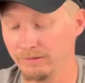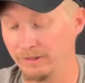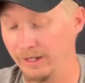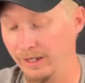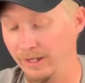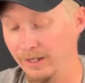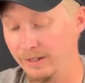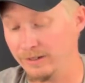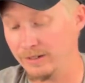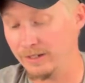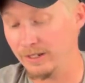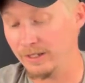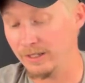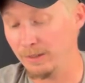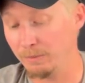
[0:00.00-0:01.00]
and
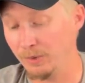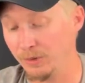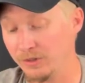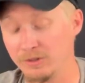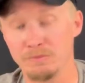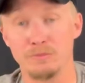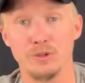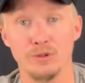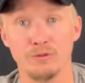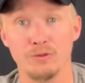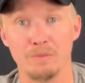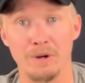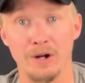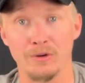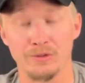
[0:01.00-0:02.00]
they built some beautiful
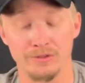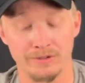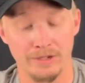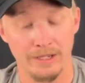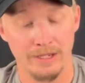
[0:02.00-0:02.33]
barrels.